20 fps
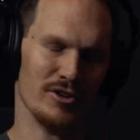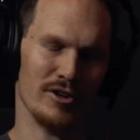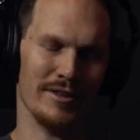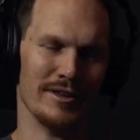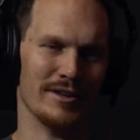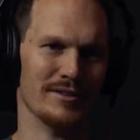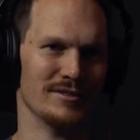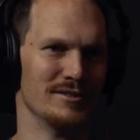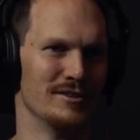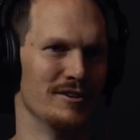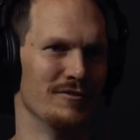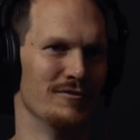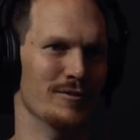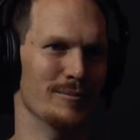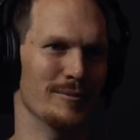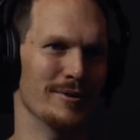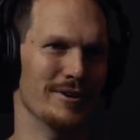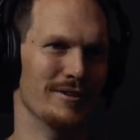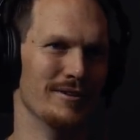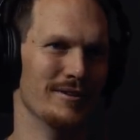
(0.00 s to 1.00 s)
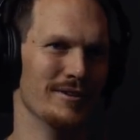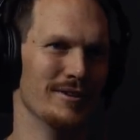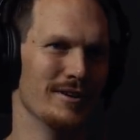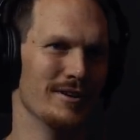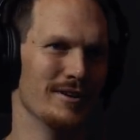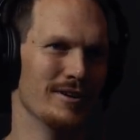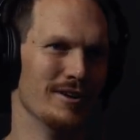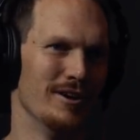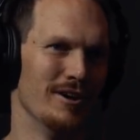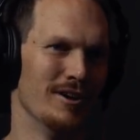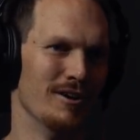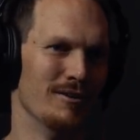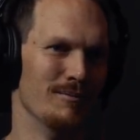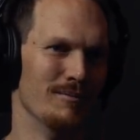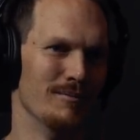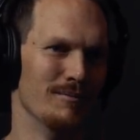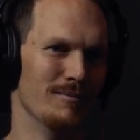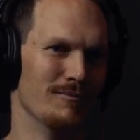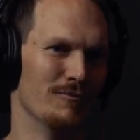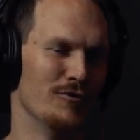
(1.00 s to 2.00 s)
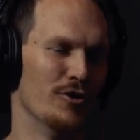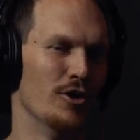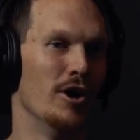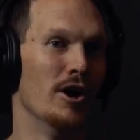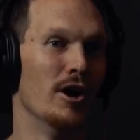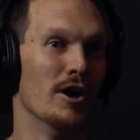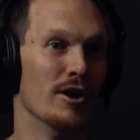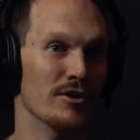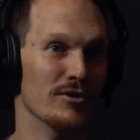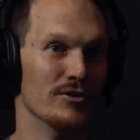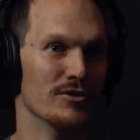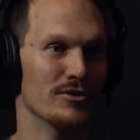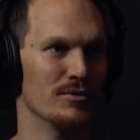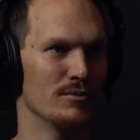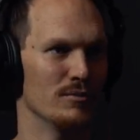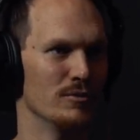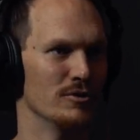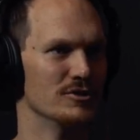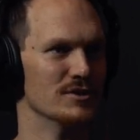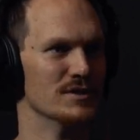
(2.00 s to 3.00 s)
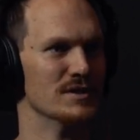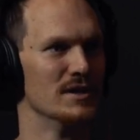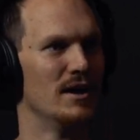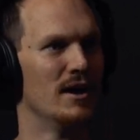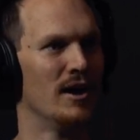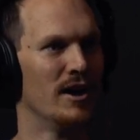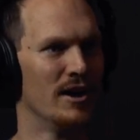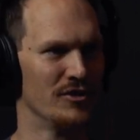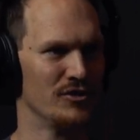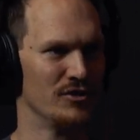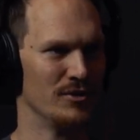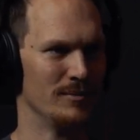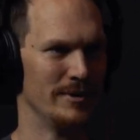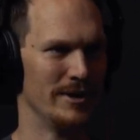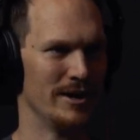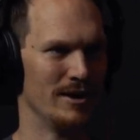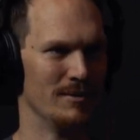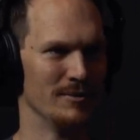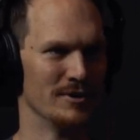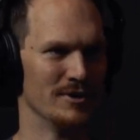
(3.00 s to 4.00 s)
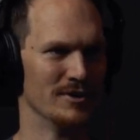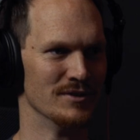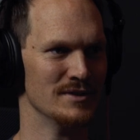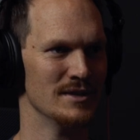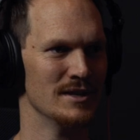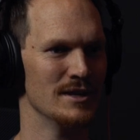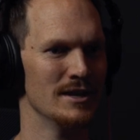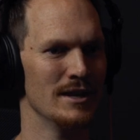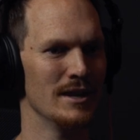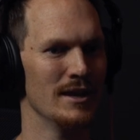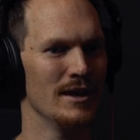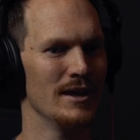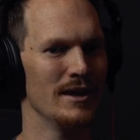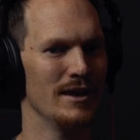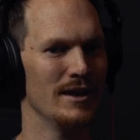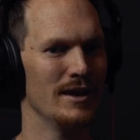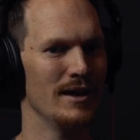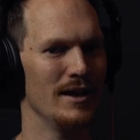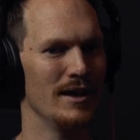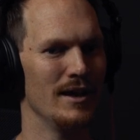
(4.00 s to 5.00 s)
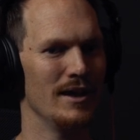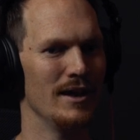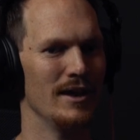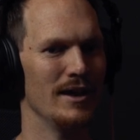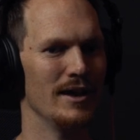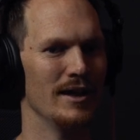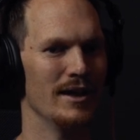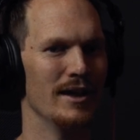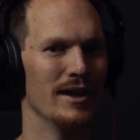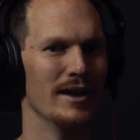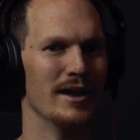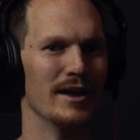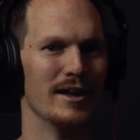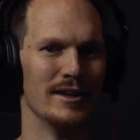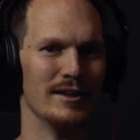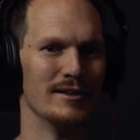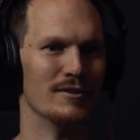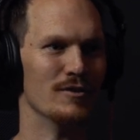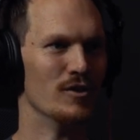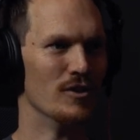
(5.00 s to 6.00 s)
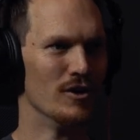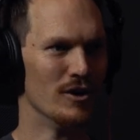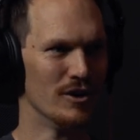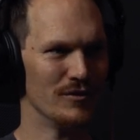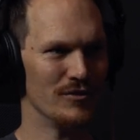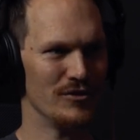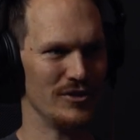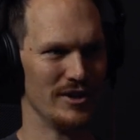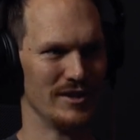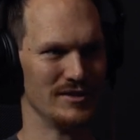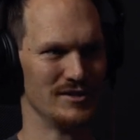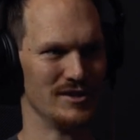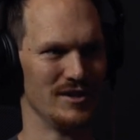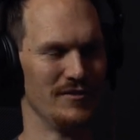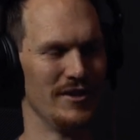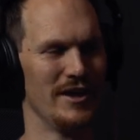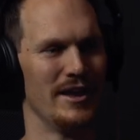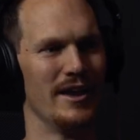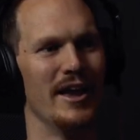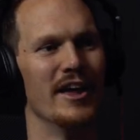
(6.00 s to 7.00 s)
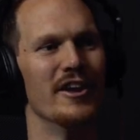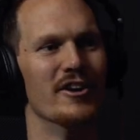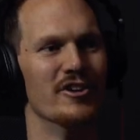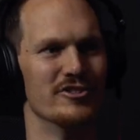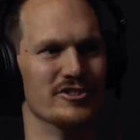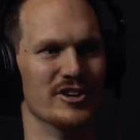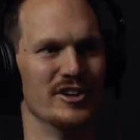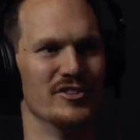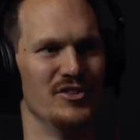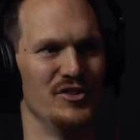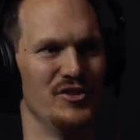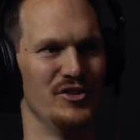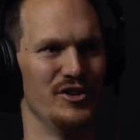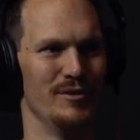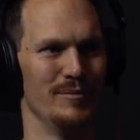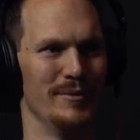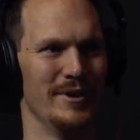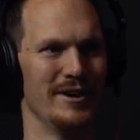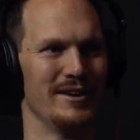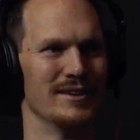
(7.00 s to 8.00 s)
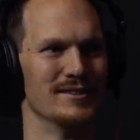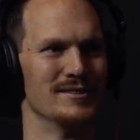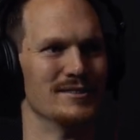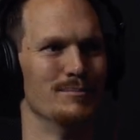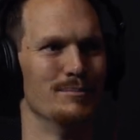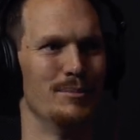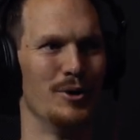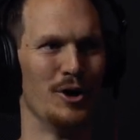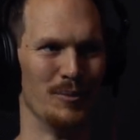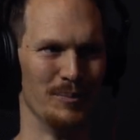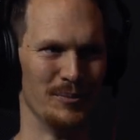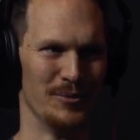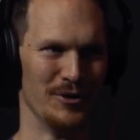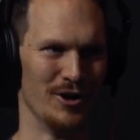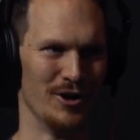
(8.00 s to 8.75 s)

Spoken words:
all that stuff for me, for us, which is awesome now because he loves that stuff. That energizes him. That gets him pumped